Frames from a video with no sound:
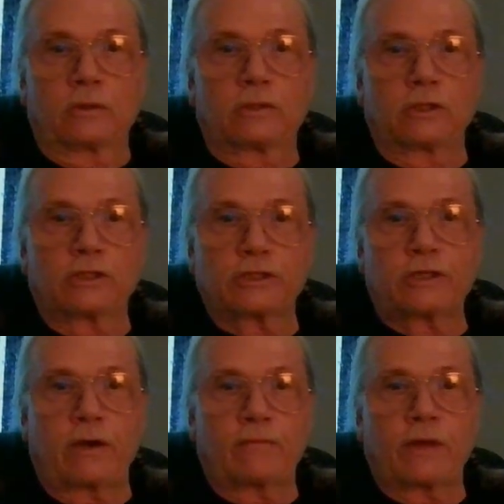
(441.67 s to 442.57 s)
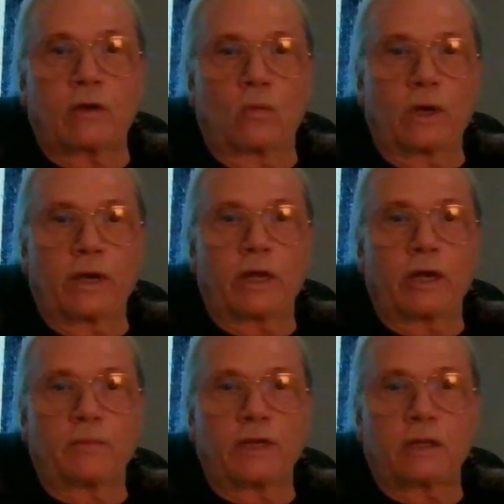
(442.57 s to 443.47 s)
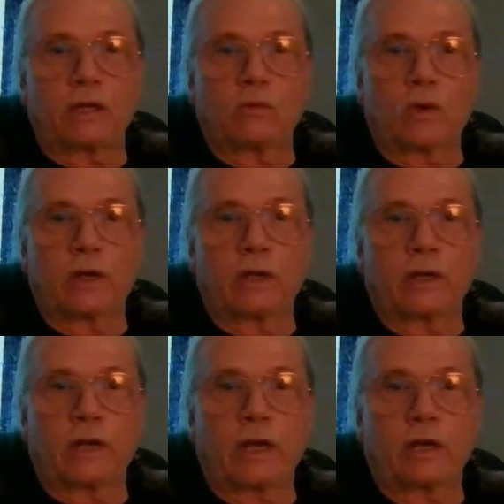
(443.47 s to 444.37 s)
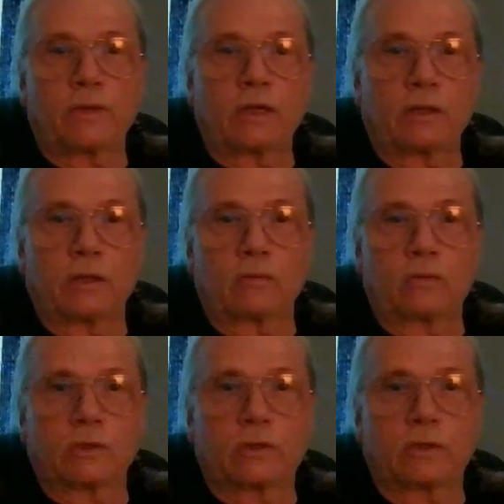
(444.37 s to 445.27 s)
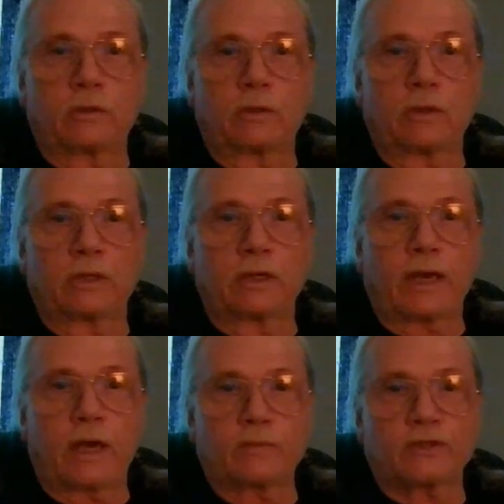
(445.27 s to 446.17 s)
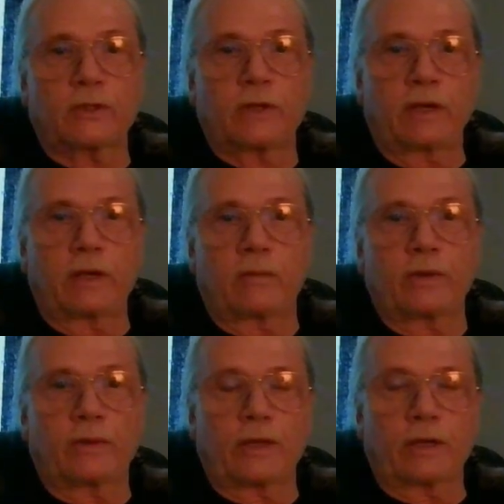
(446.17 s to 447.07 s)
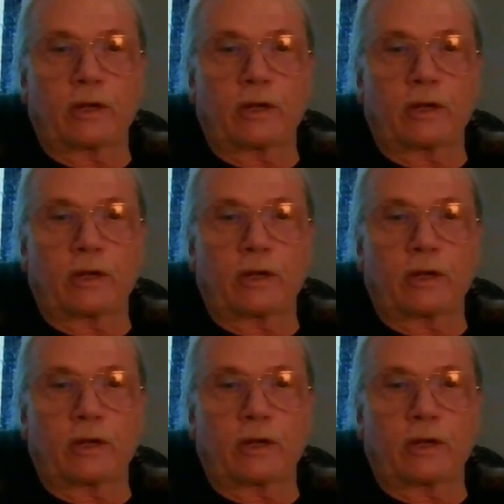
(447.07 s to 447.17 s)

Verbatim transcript: to just have that one enemy, they wanted an enemy that could encapsulate everything.